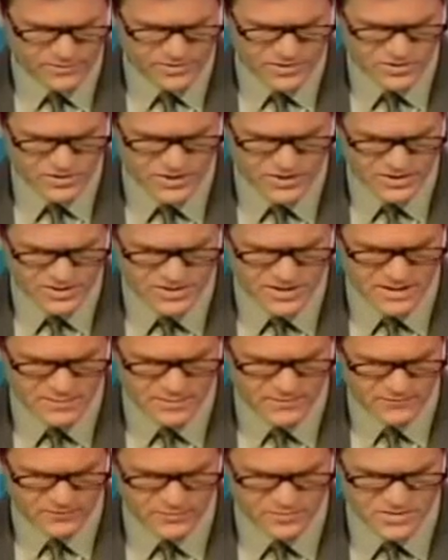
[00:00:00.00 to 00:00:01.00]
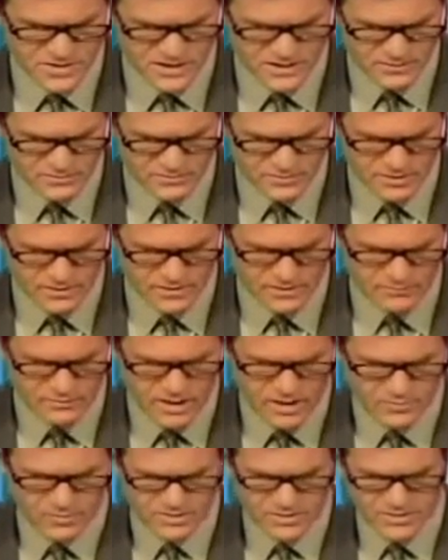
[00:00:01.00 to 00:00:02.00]
just got a statement from Secretary
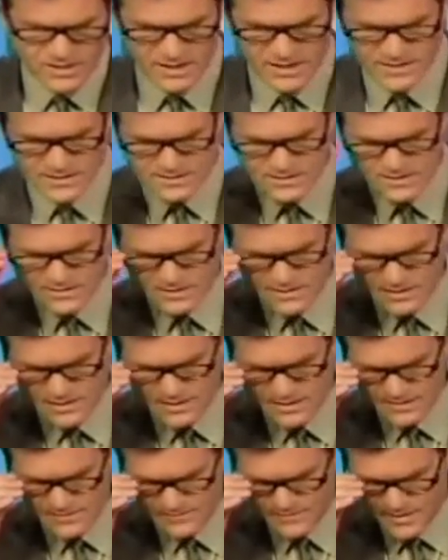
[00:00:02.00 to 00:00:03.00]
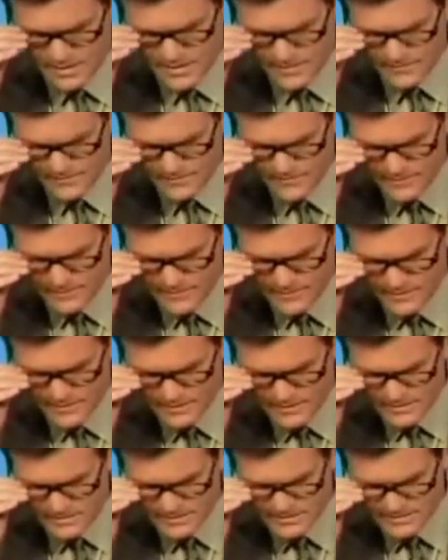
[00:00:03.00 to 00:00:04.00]
Robert Gates. The
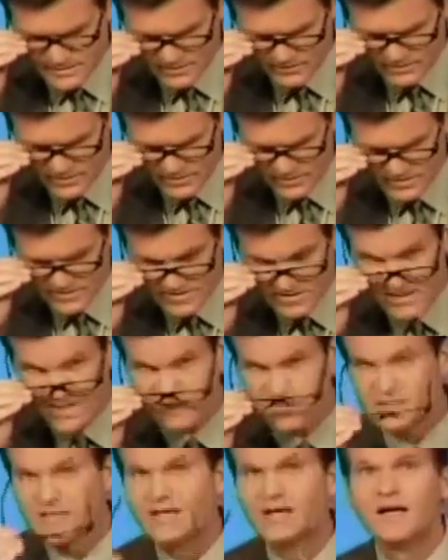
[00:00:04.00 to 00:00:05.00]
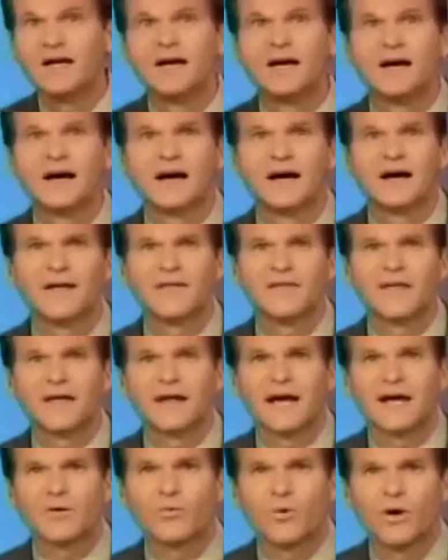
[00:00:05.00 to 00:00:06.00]
Secretary says
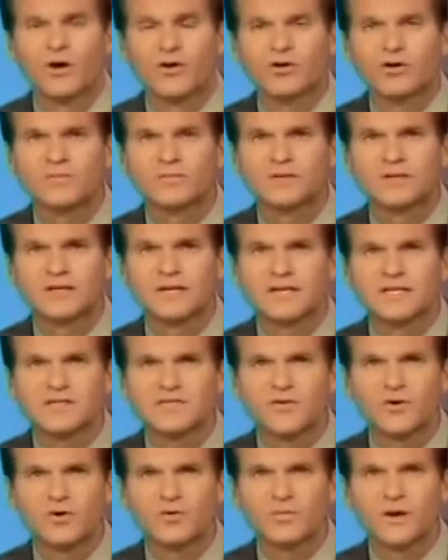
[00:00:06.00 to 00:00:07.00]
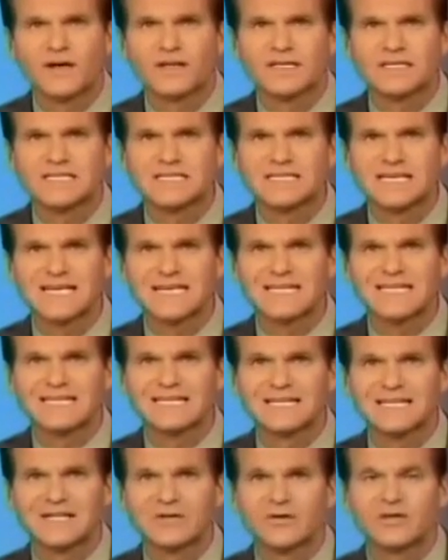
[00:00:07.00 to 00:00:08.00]
that I welcome today's vote by the
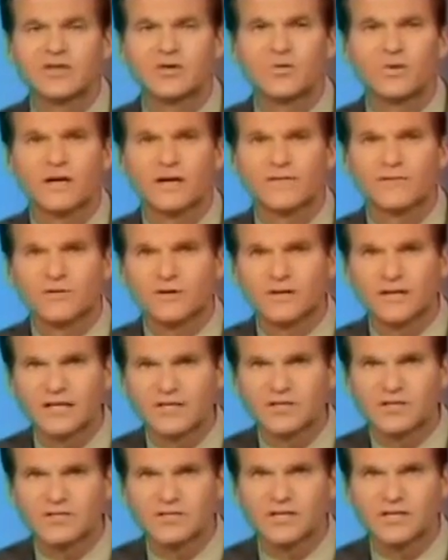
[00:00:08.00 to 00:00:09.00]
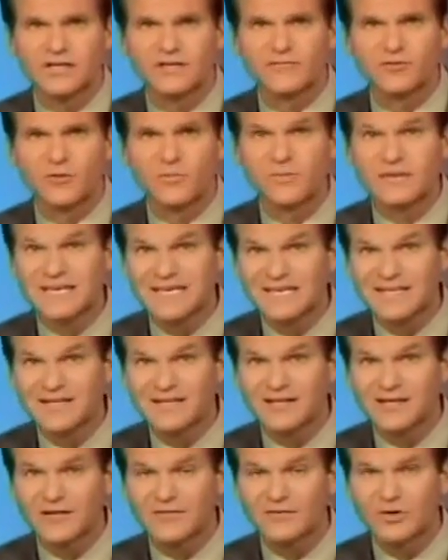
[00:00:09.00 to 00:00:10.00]
Senate, clearing the way for a legislative
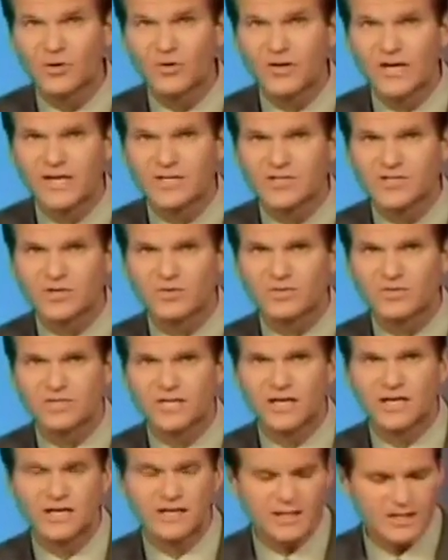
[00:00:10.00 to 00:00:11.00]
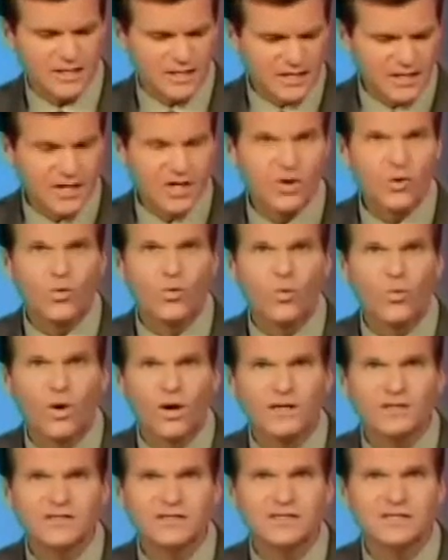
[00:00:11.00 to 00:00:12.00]
repeal of Don't Ask, Don't Tell.
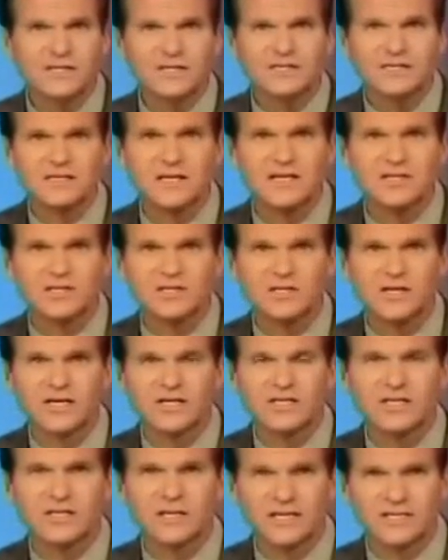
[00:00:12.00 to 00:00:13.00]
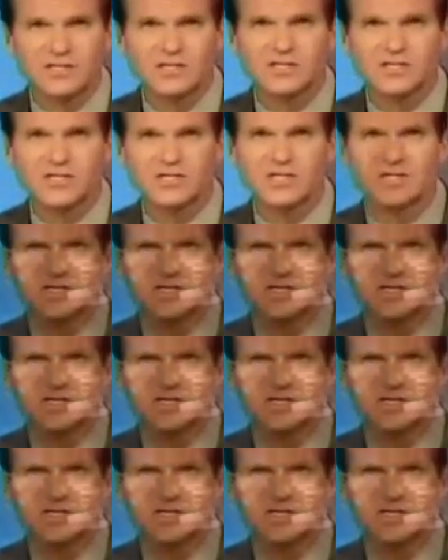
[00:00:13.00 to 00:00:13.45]
Once this legislation